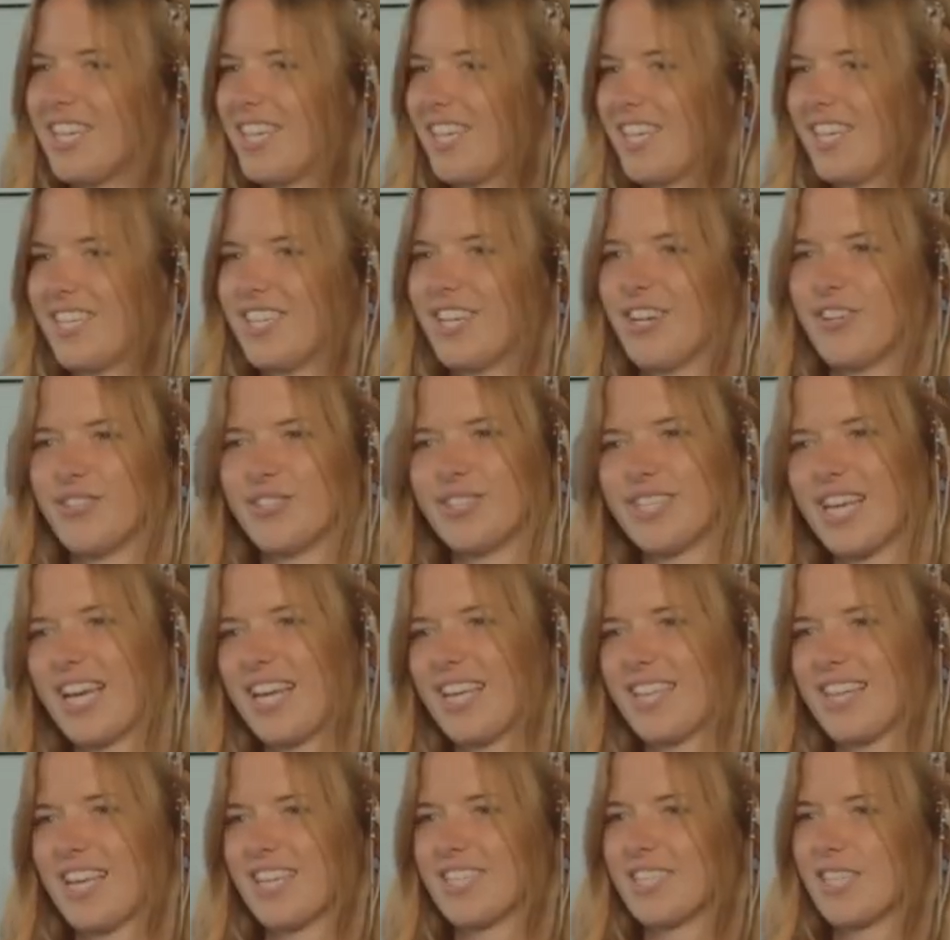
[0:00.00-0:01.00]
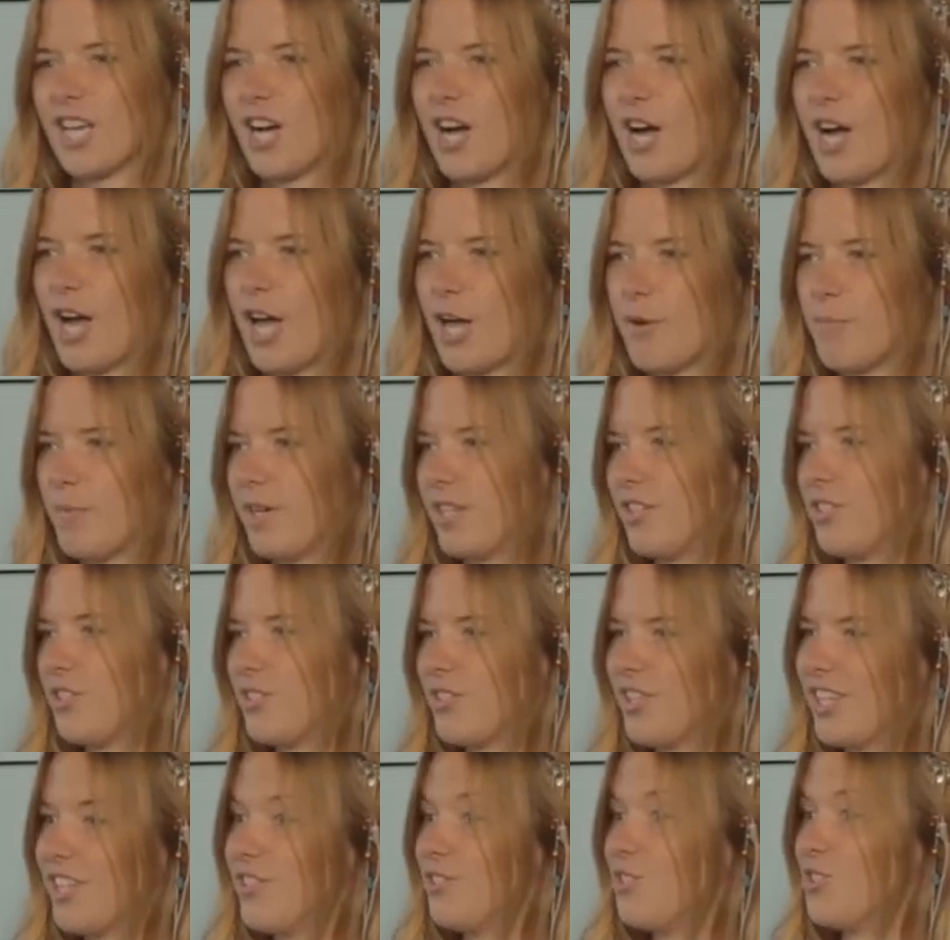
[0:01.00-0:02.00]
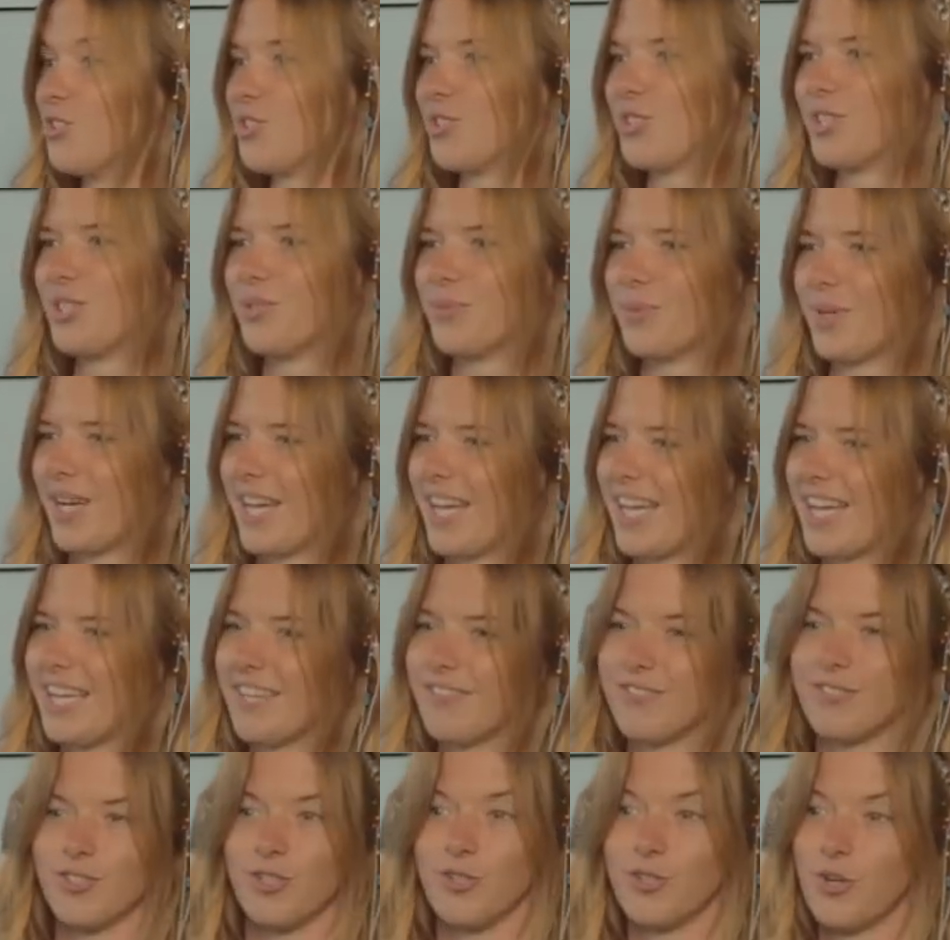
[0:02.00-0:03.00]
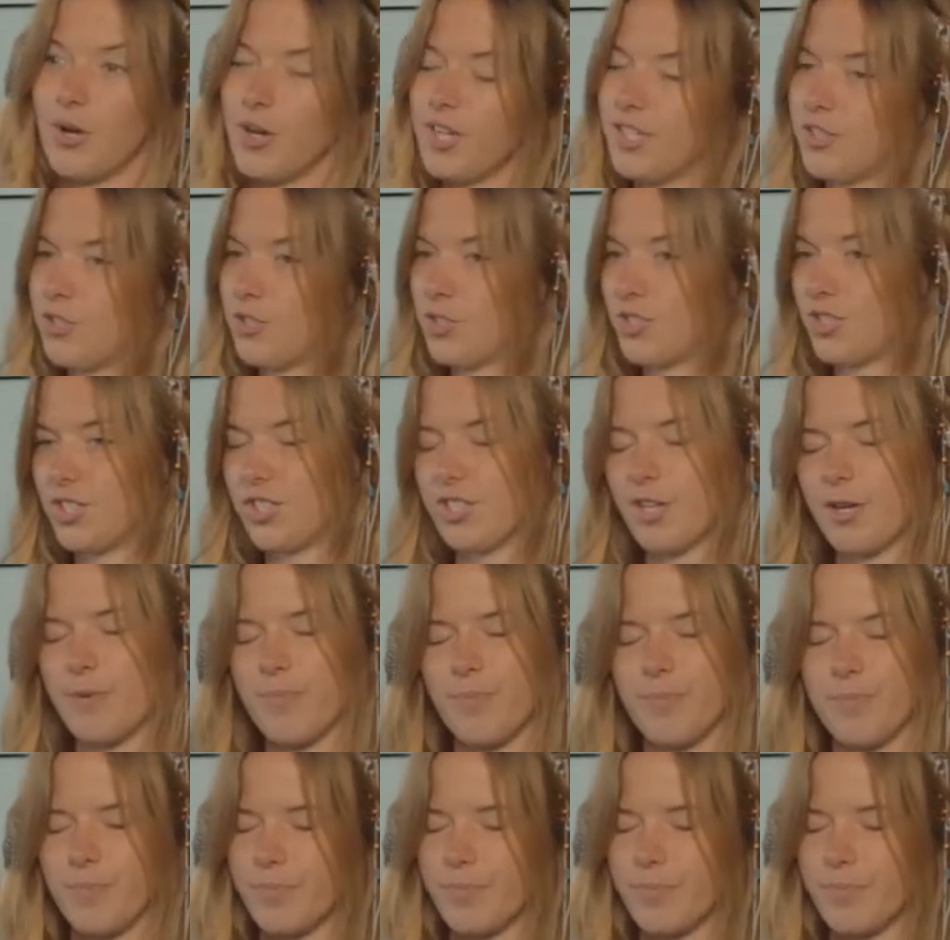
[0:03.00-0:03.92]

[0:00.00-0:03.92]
you know, take that time and enjoy the waves or not enjoy them,